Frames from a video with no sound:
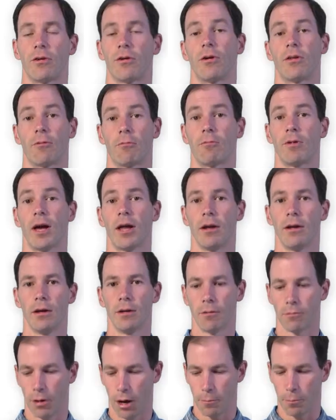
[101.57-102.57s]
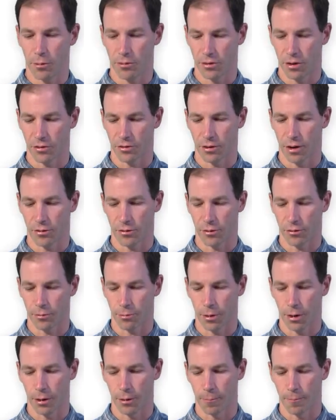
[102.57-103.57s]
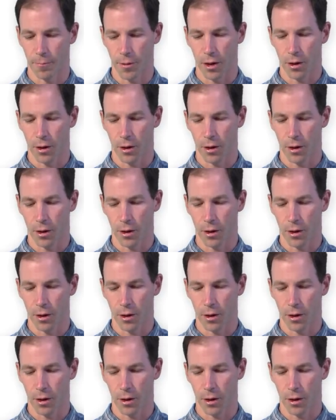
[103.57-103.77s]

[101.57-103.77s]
or the red position as it's written.